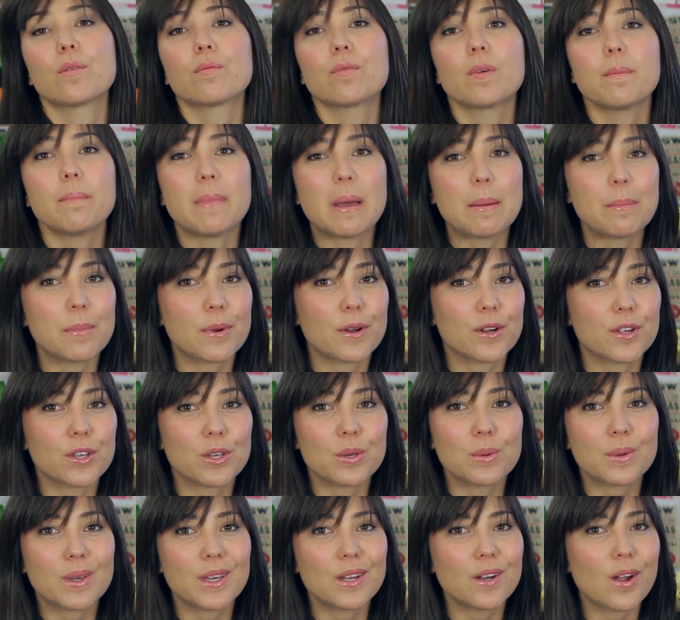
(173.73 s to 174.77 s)
Remember,
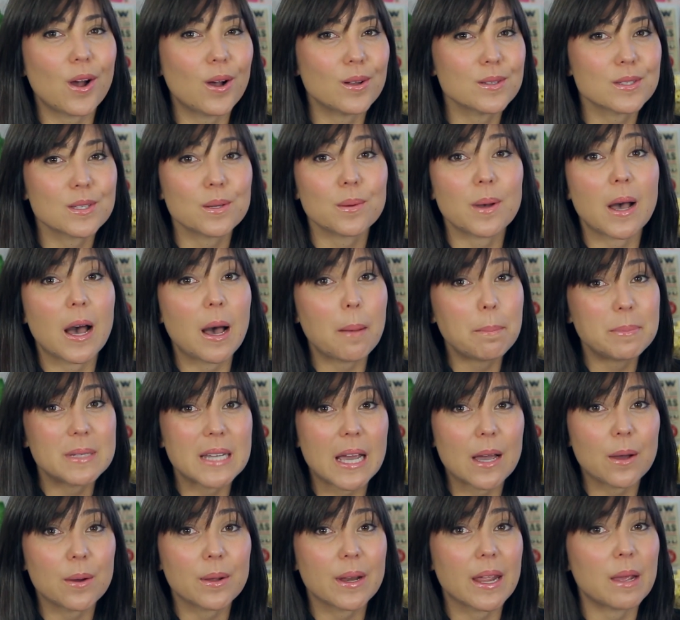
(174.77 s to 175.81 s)
you can also opt
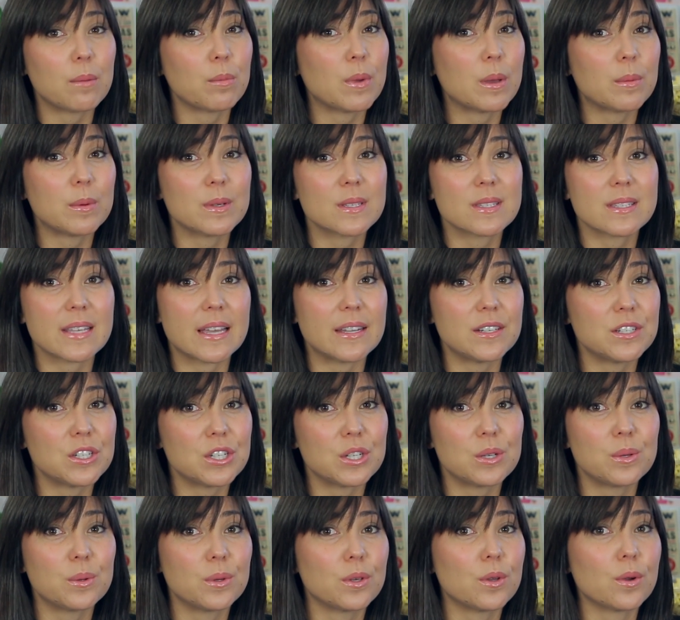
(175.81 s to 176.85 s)
out and we will send you